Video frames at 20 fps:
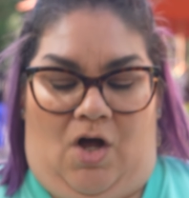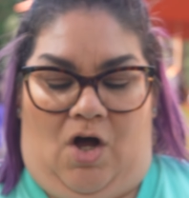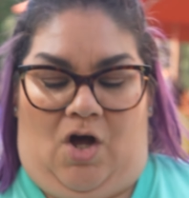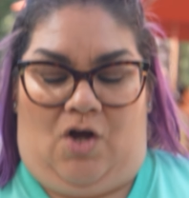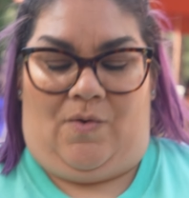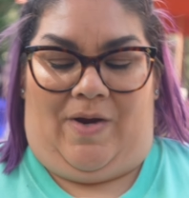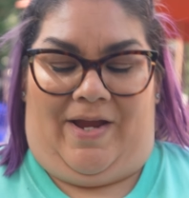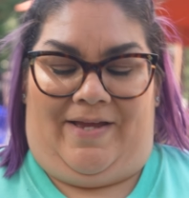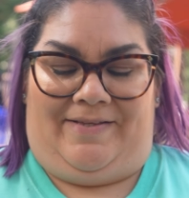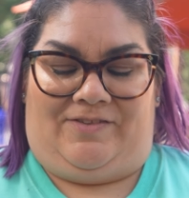
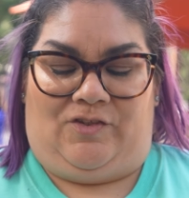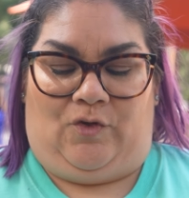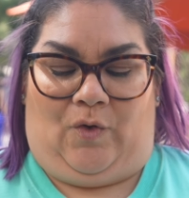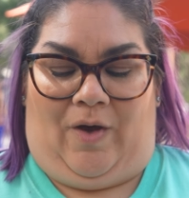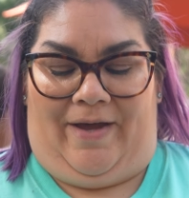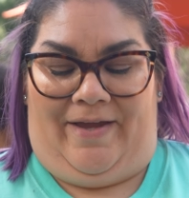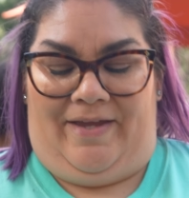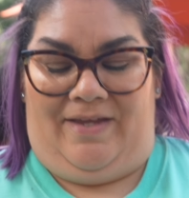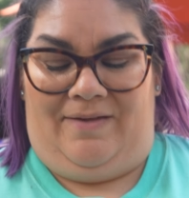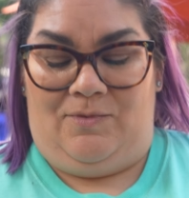All right, so
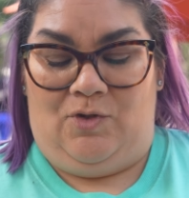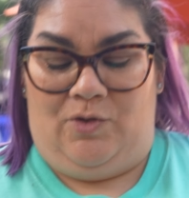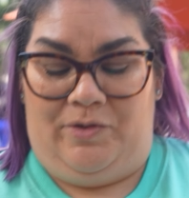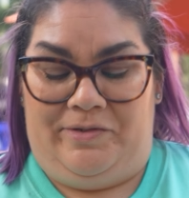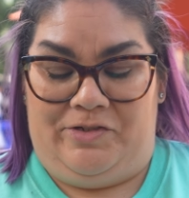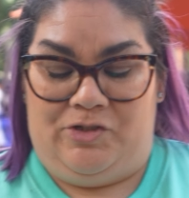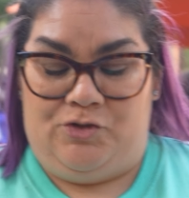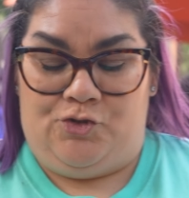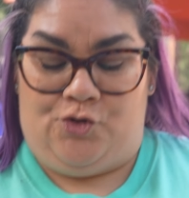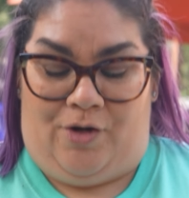I am
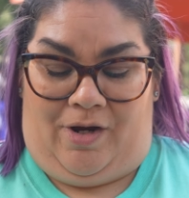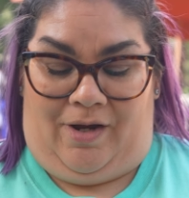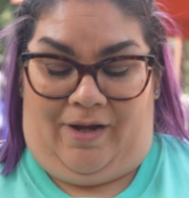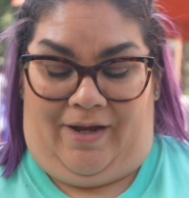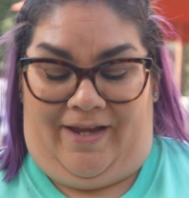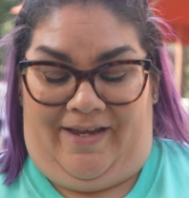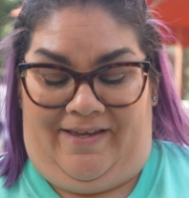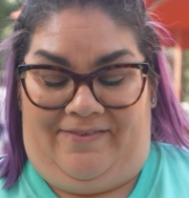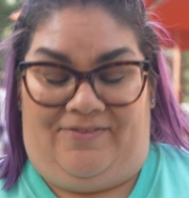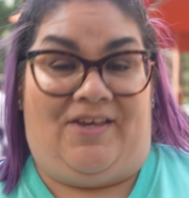going to
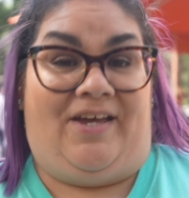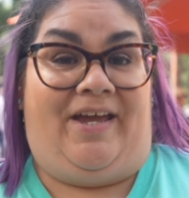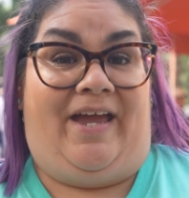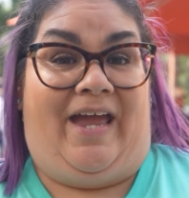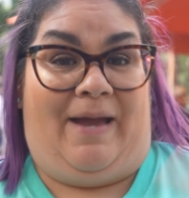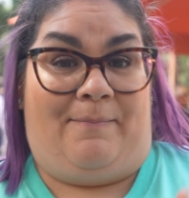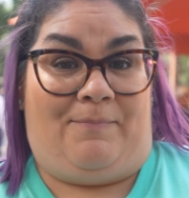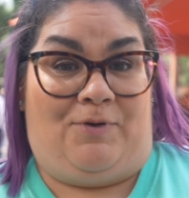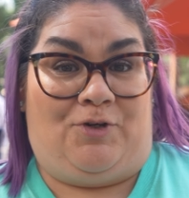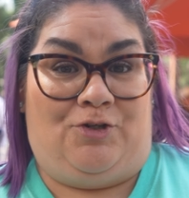try the
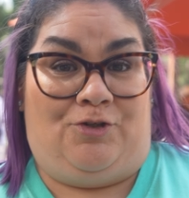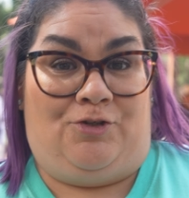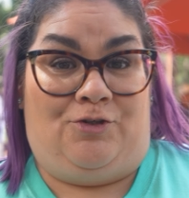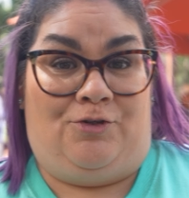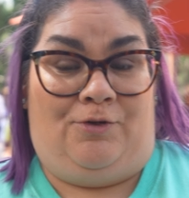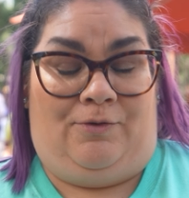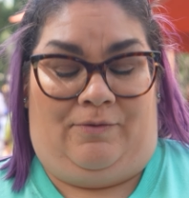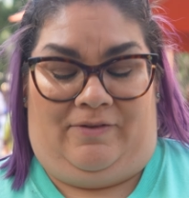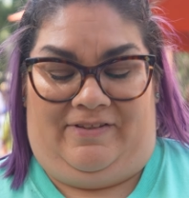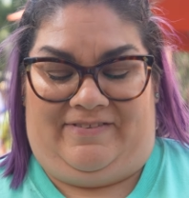
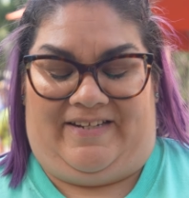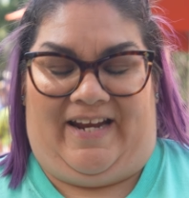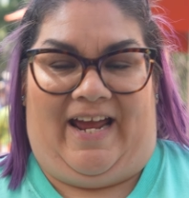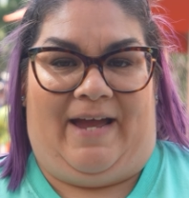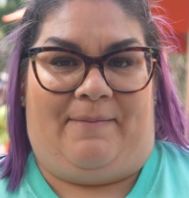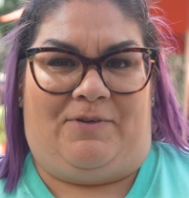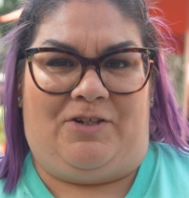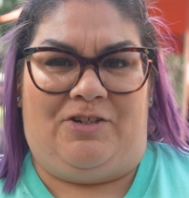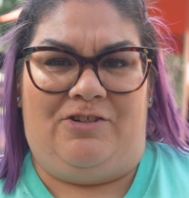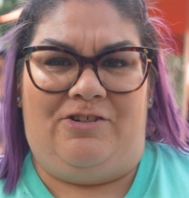hamburger. Is it a
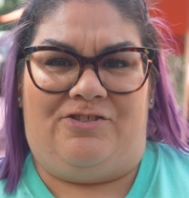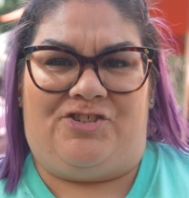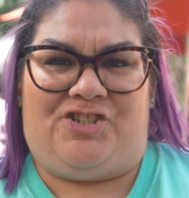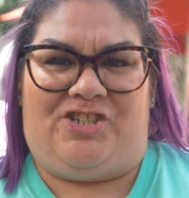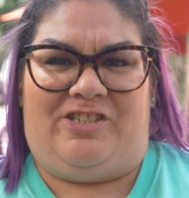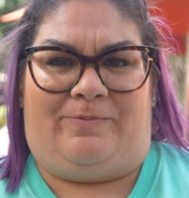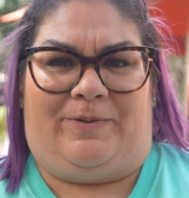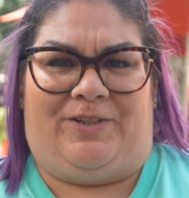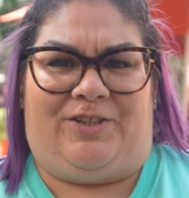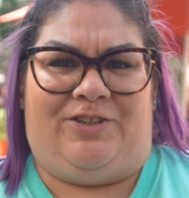hamburger or
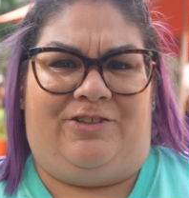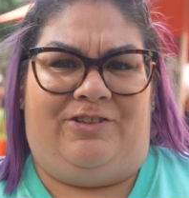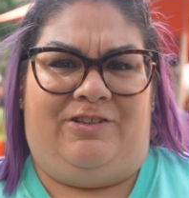cheeseburger?